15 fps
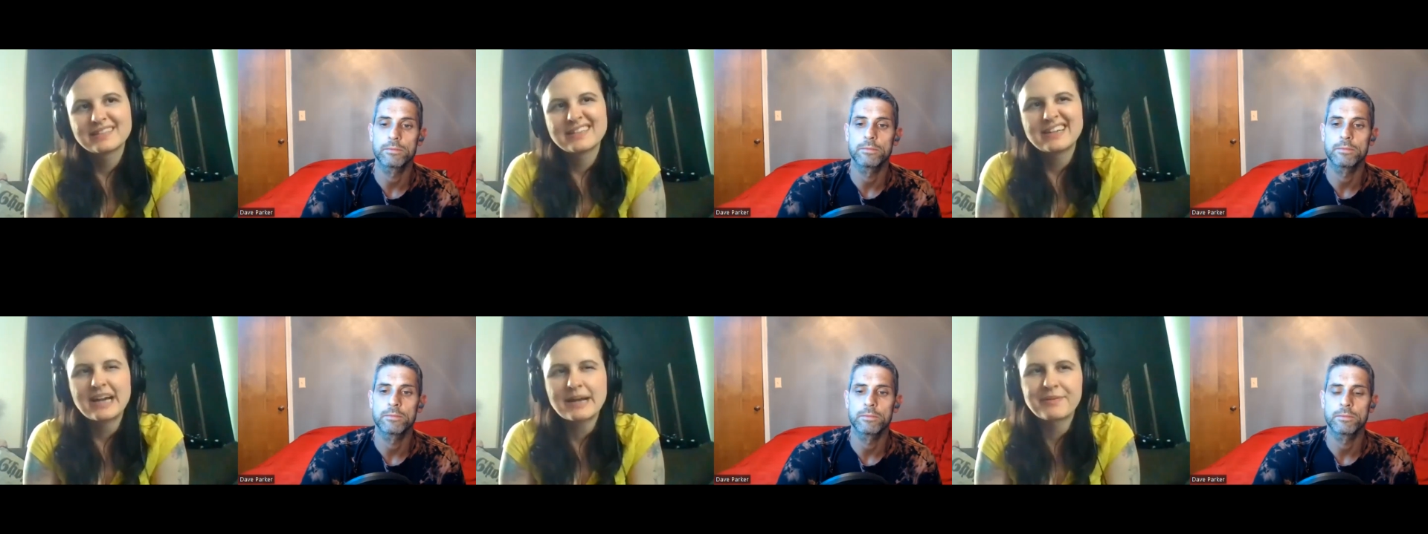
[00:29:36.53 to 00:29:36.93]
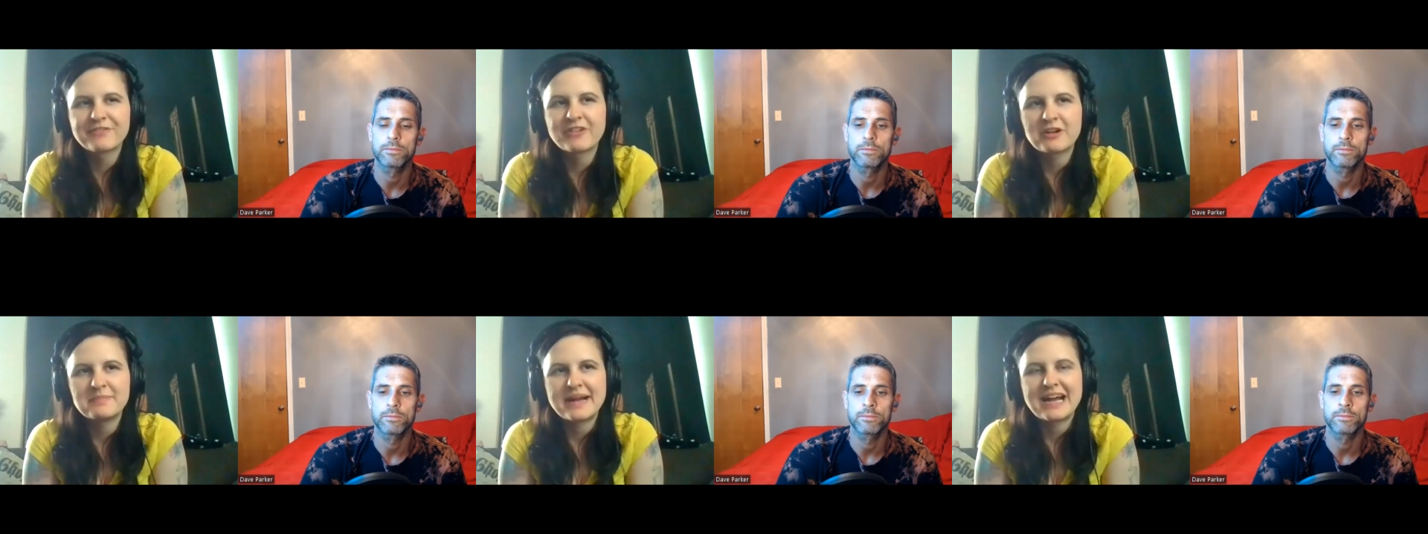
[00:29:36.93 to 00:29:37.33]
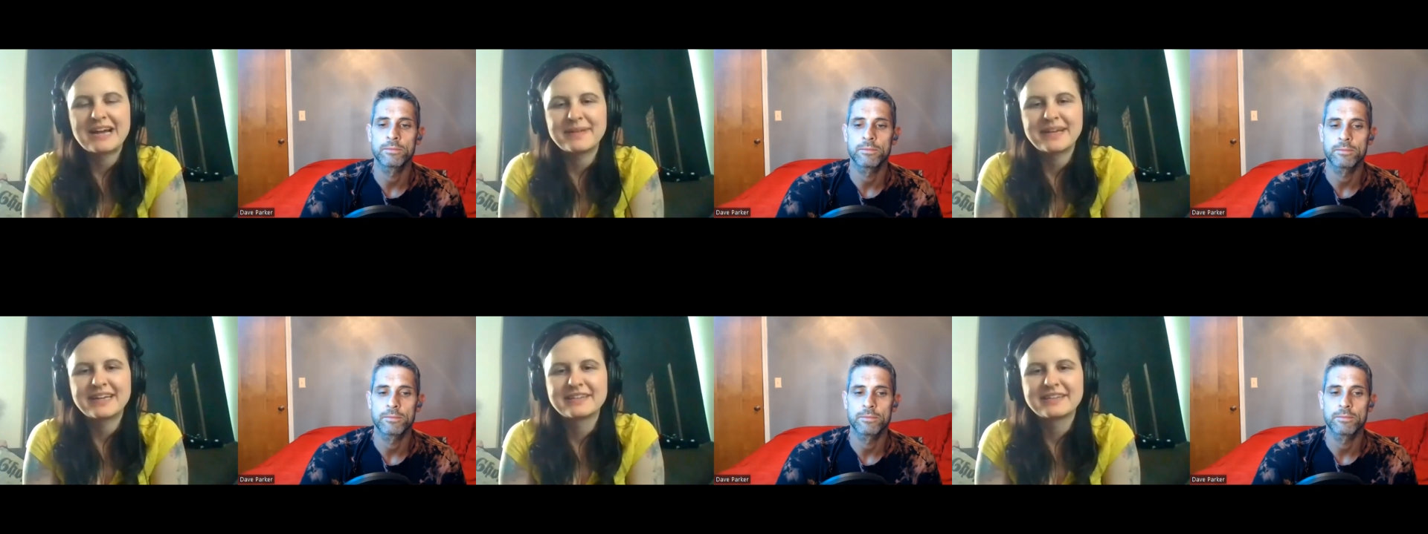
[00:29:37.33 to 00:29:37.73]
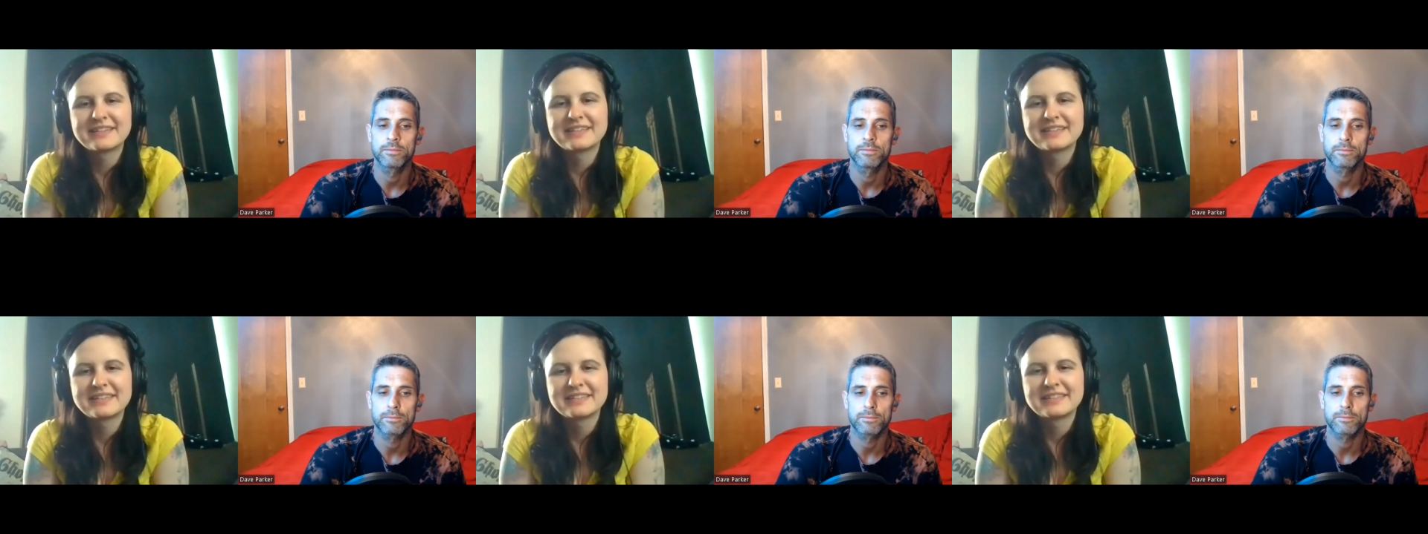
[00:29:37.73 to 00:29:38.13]
Speaker 1: I prefer Madman.
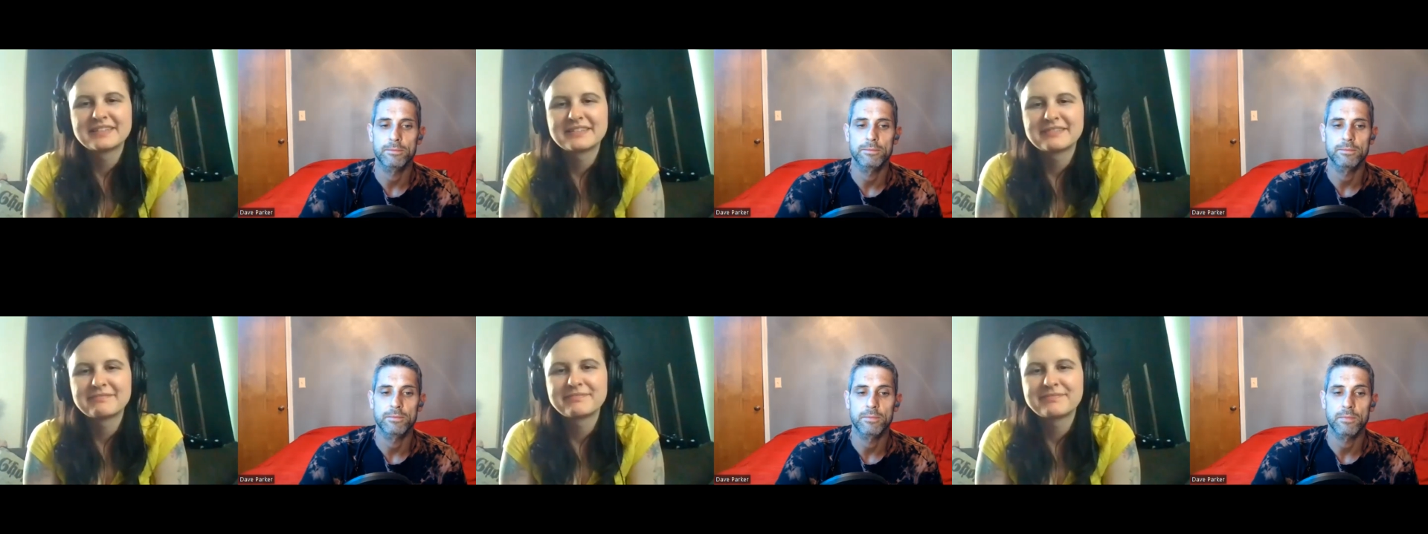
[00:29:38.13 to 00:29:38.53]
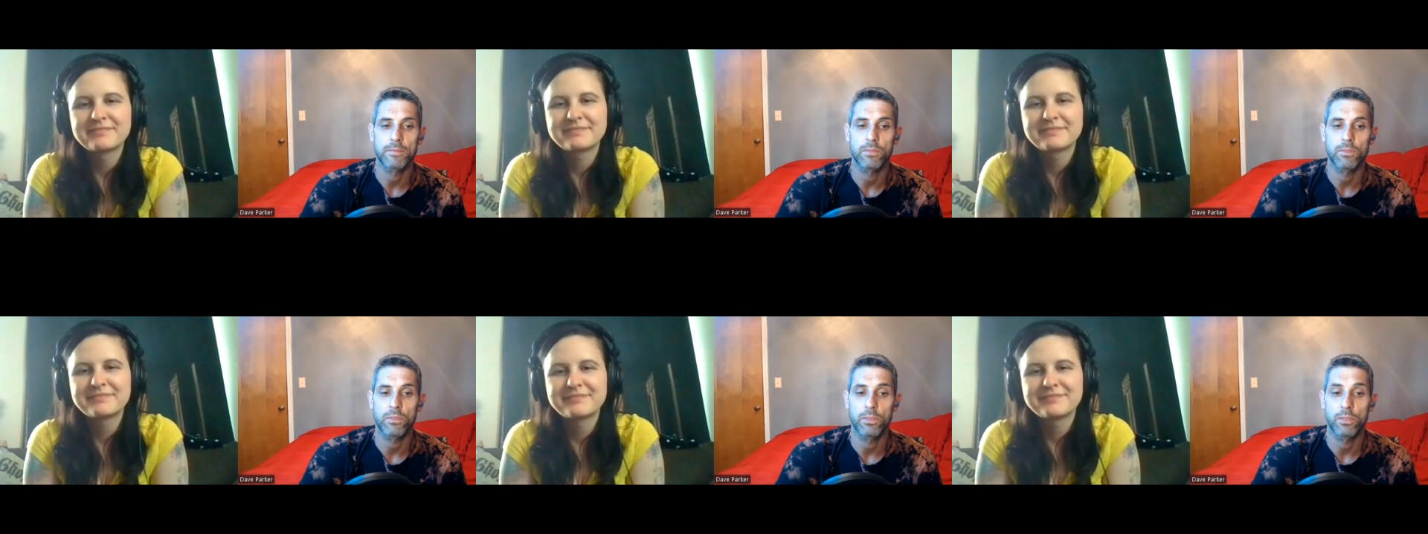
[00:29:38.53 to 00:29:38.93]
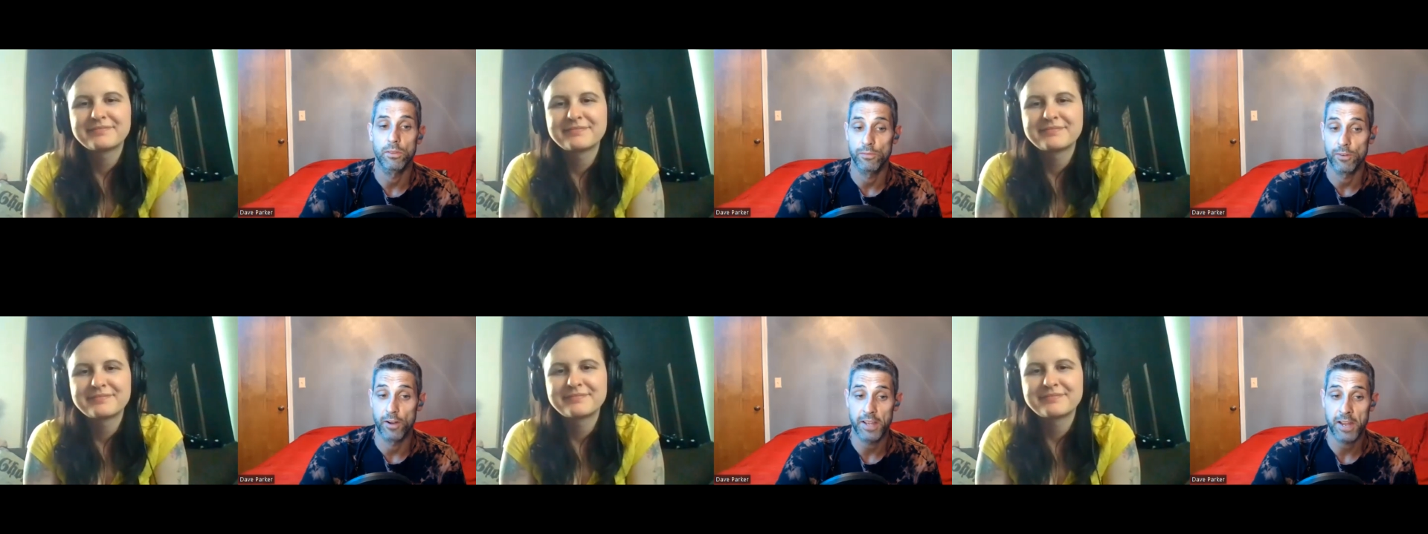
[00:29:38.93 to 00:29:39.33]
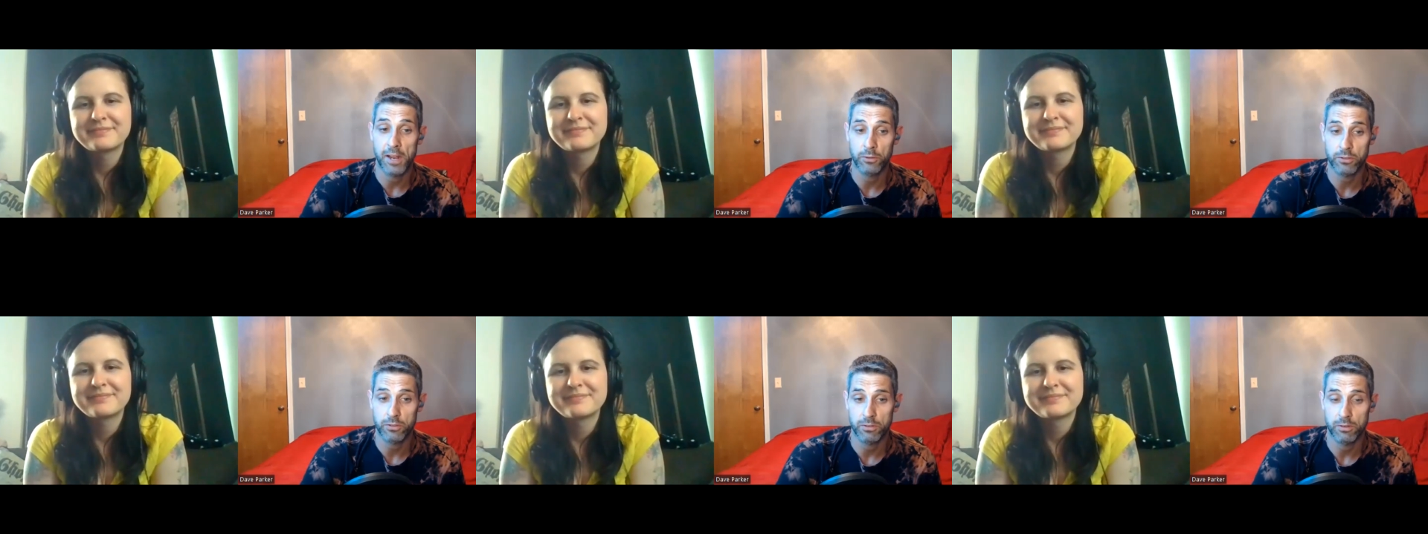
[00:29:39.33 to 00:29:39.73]
Speaker 2: The
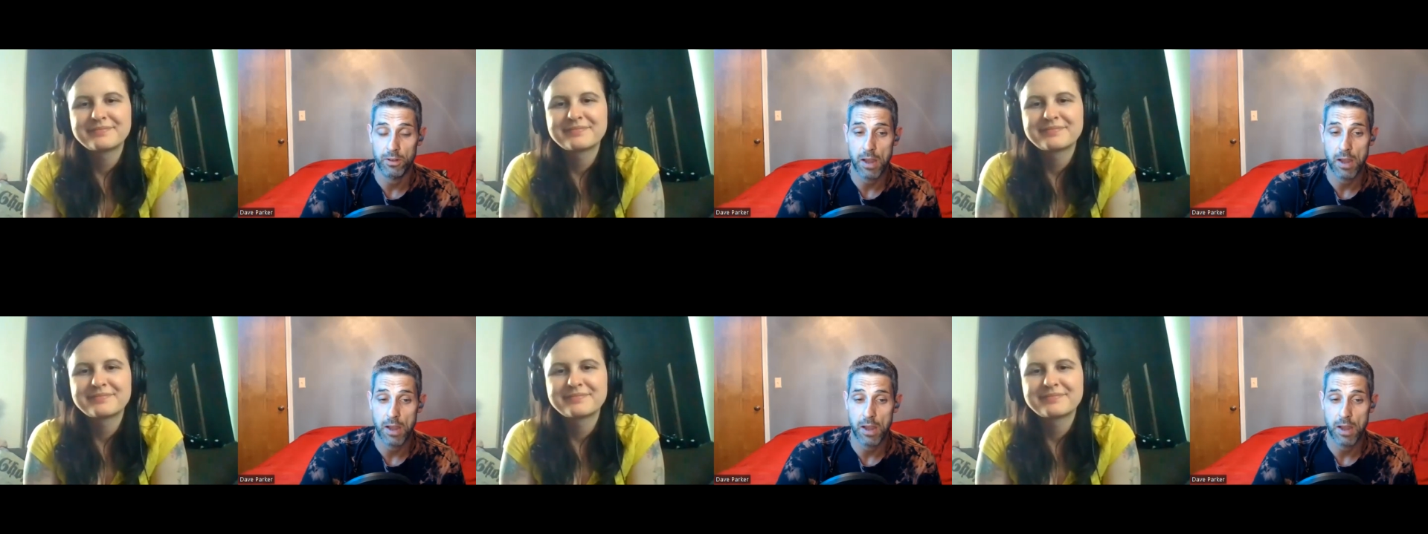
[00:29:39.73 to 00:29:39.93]
Funhouse.